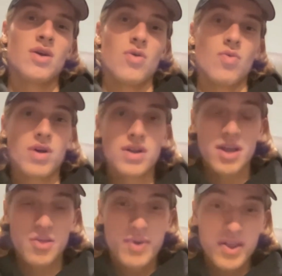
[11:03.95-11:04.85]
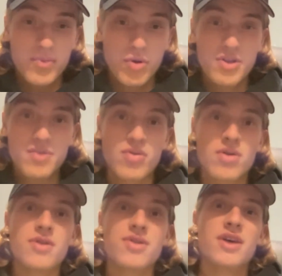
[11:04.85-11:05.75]
What has been the most
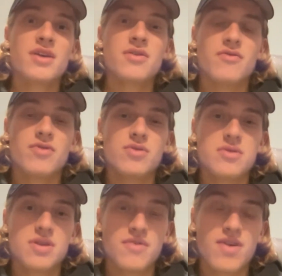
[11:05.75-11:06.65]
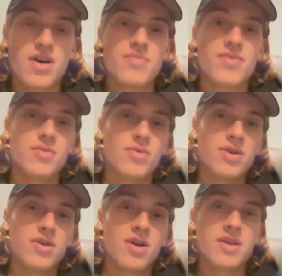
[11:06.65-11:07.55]
important thing for you to develop and
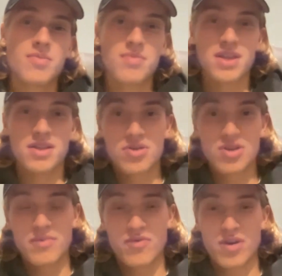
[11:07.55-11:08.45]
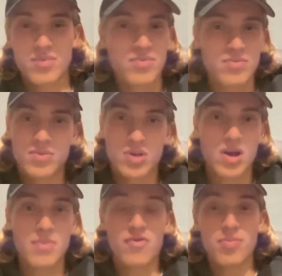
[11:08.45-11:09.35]
work on, making the jump from
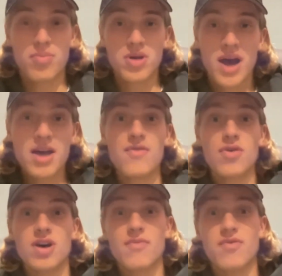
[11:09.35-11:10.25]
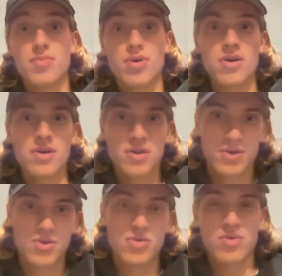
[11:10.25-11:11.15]
club football, high-level club football,
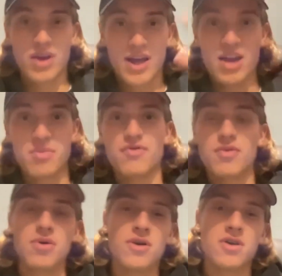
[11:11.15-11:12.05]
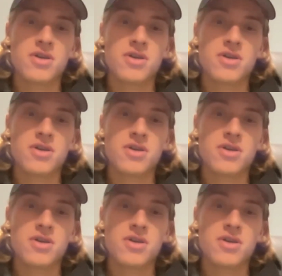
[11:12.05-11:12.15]
to academy football?